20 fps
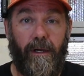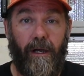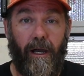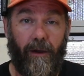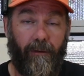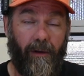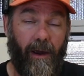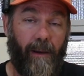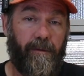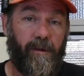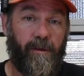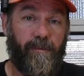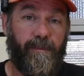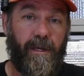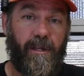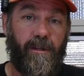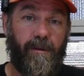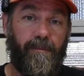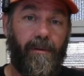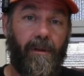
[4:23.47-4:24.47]
I grabbed this
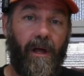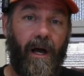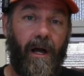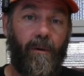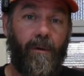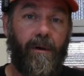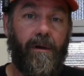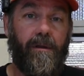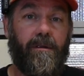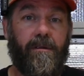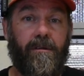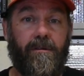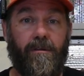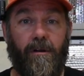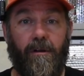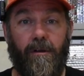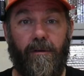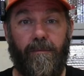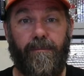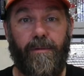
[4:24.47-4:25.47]
piece of plywood,
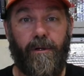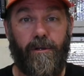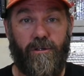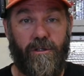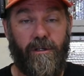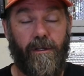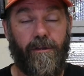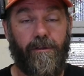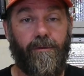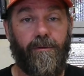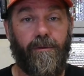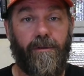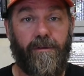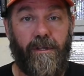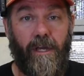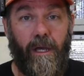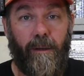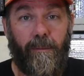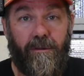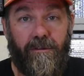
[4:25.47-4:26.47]
started pushing it through the
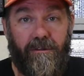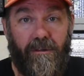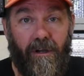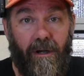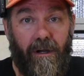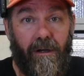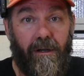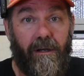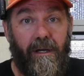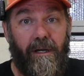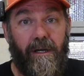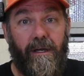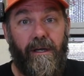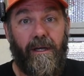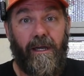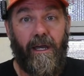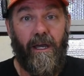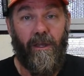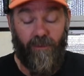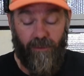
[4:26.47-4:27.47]
table saw,
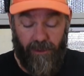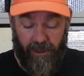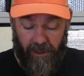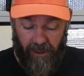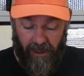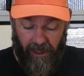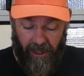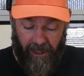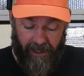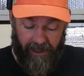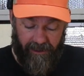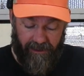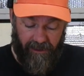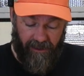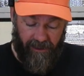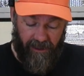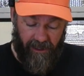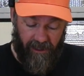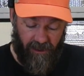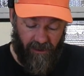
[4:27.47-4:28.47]
and
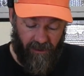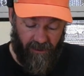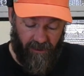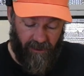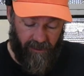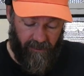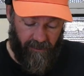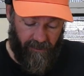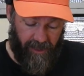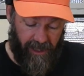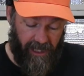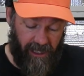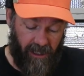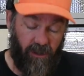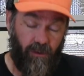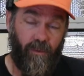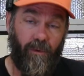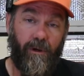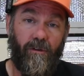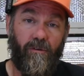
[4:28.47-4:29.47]
realized this
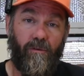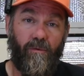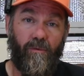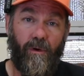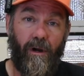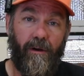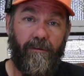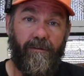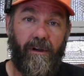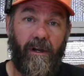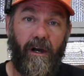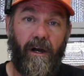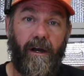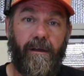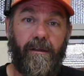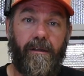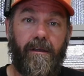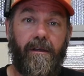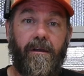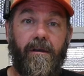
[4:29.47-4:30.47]
piece was rough
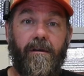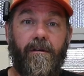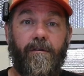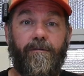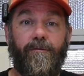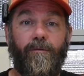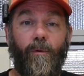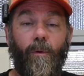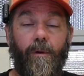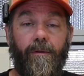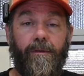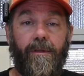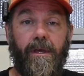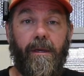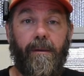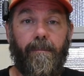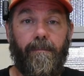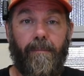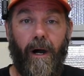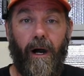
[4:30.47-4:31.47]
cut for
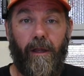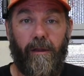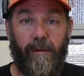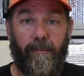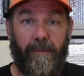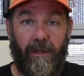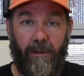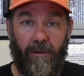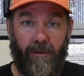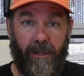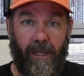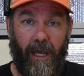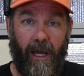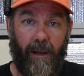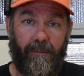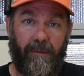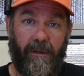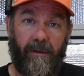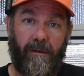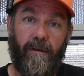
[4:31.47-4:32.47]
the bottom middle
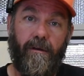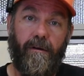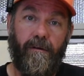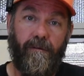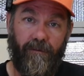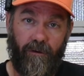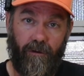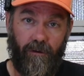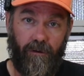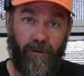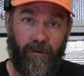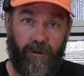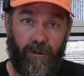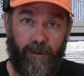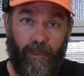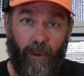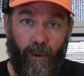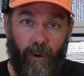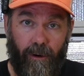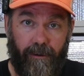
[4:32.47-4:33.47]
cabinet vertical
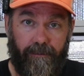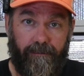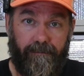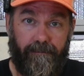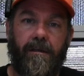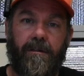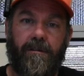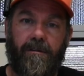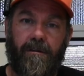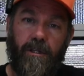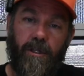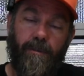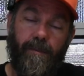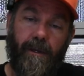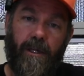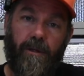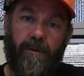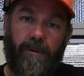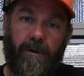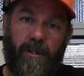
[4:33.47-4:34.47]
support. So this
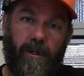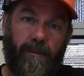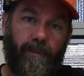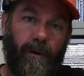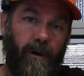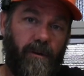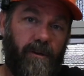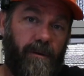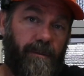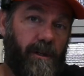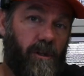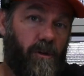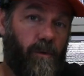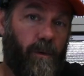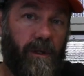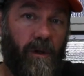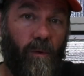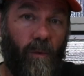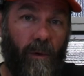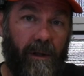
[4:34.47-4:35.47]
piece was supposed to be
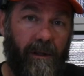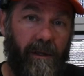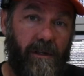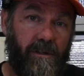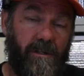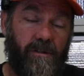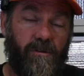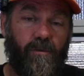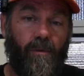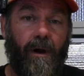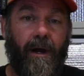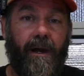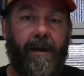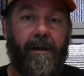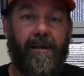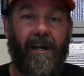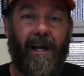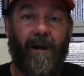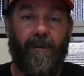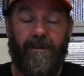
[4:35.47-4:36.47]
21 inches
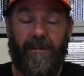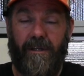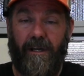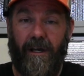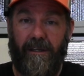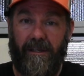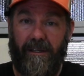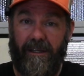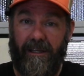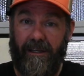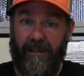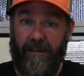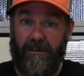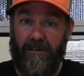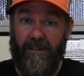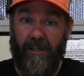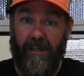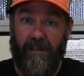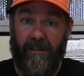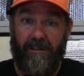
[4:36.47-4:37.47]
wide. I was cutting it at
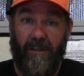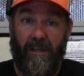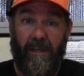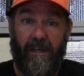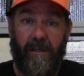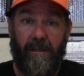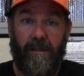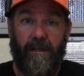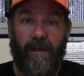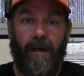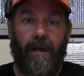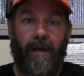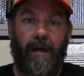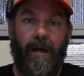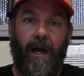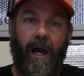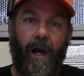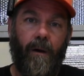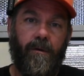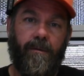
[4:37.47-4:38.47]
16.
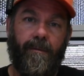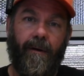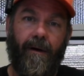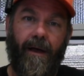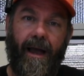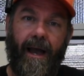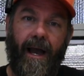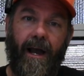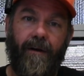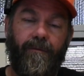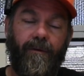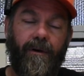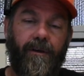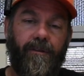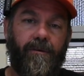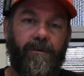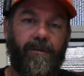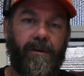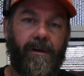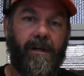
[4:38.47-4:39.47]
I was about halfway
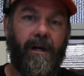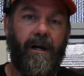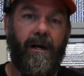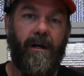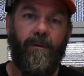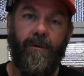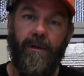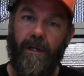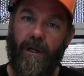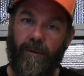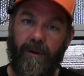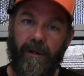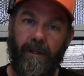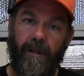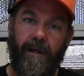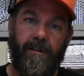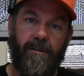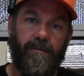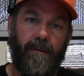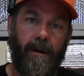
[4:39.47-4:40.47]
through the cut when I
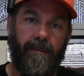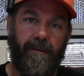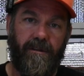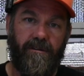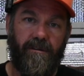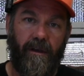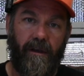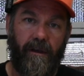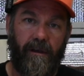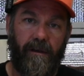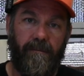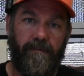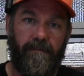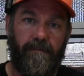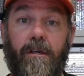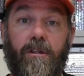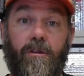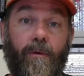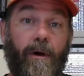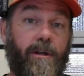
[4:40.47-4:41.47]
realized my mistake.
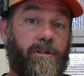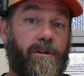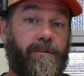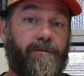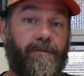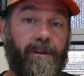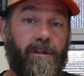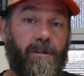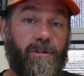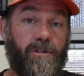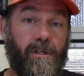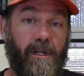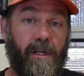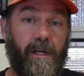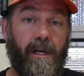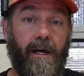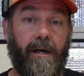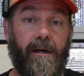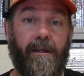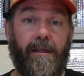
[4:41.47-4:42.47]
So I just finished the
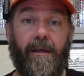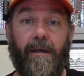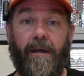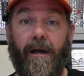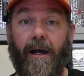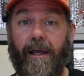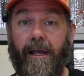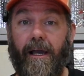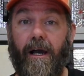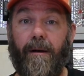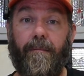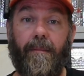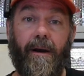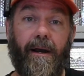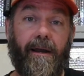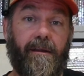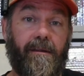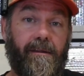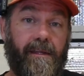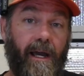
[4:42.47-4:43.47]
cut. I got
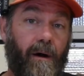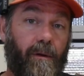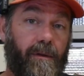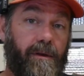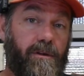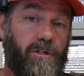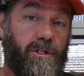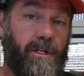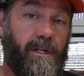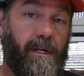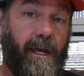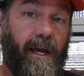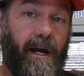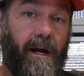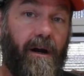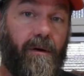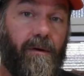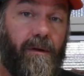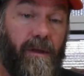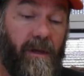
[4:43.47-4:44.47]
my doweling jig
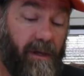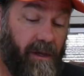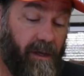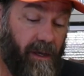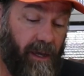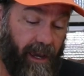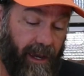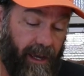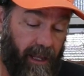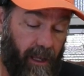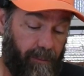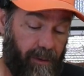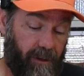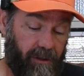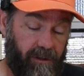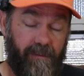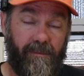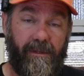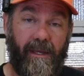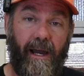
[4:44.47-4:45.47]
out and I
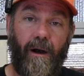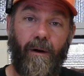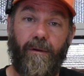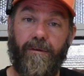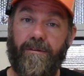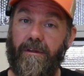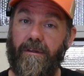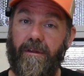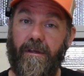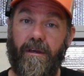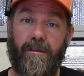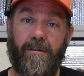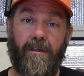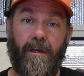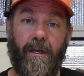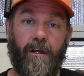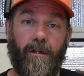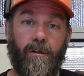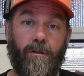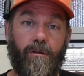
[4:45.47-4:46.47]
put some dowels in this
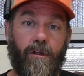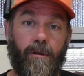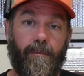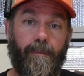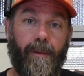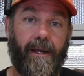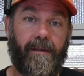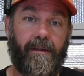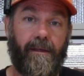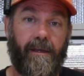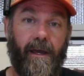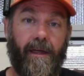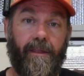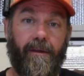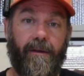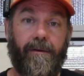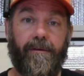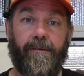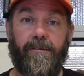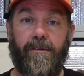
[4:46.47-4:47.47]
and glued it back
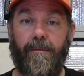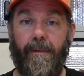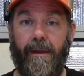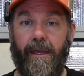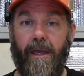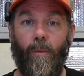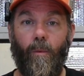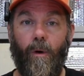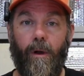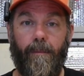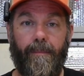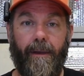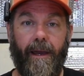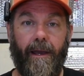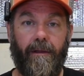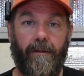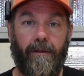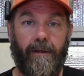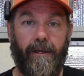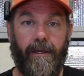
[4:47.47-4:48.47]
together to make it one
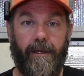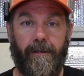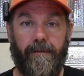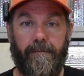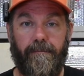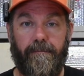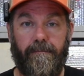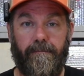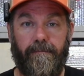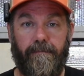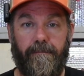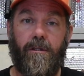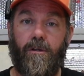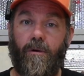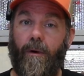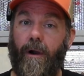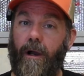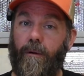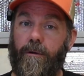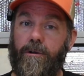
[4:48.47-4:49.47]
panel again.
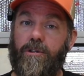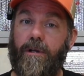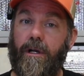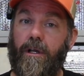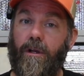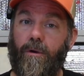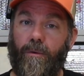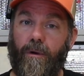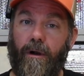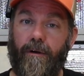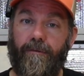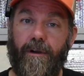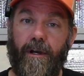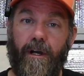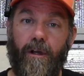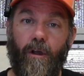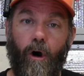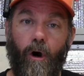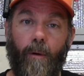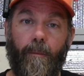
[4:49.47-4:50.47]
So I always try to rough
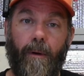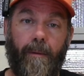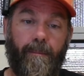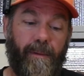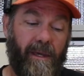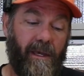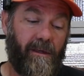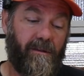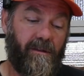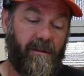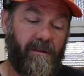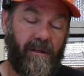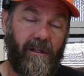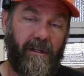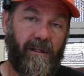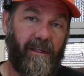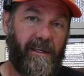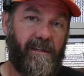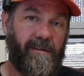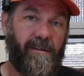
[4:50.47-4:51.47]
cut all my pieces
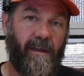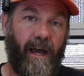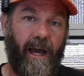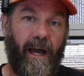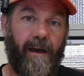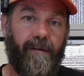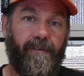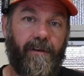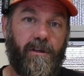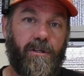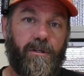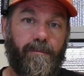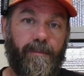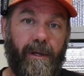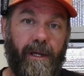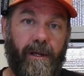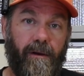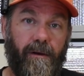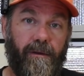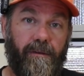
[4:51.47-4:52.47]
at least a 1/2 inch
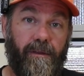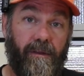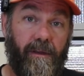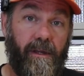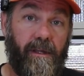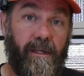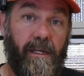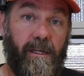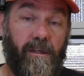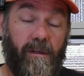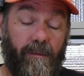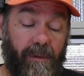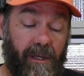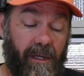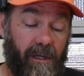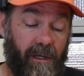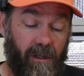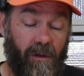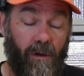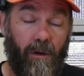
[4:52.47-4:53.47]
bigger than they need to
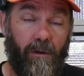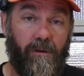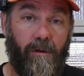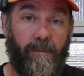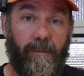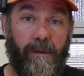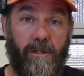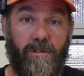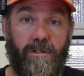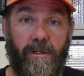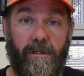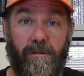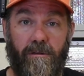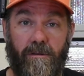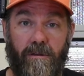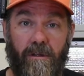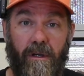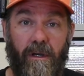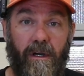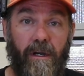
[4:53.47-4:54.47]
be in all
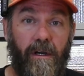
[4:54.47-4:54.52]
dimensions.